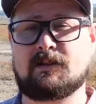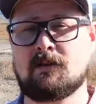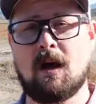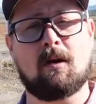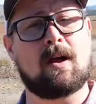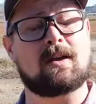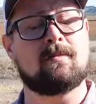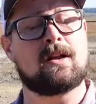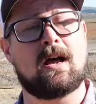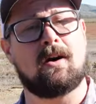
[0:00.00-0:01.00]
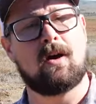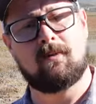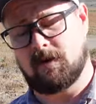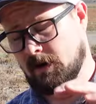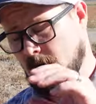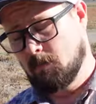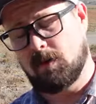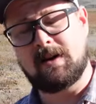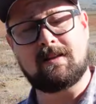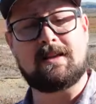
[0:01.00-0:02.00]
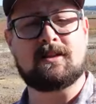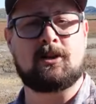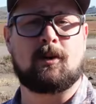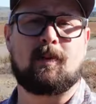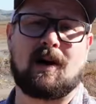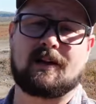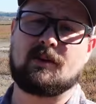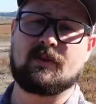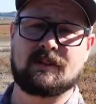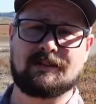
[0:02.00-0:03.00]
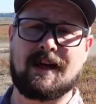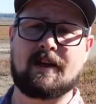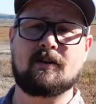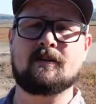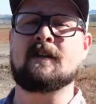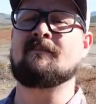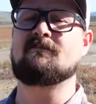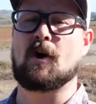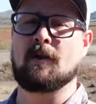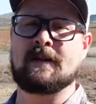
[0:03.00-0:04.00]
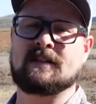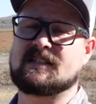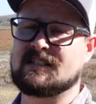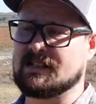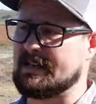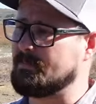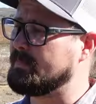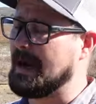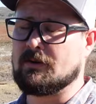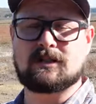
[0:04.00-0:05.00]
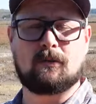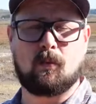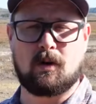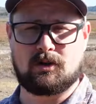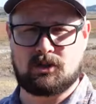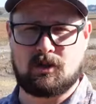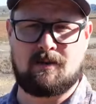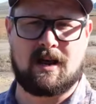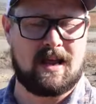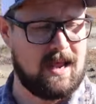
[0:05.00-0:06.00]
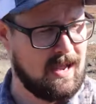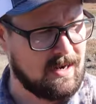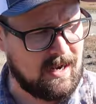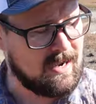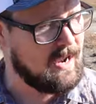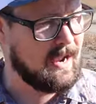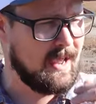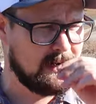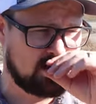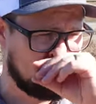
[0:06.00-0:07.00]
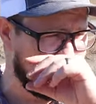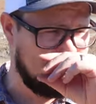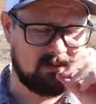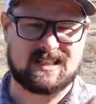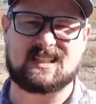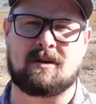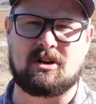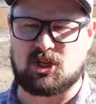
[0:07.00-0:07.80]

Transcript: do not recommend, however, putting these in your pocket with a lighter and then falling asleep. That was the worst dream I had. I had a dream that somebody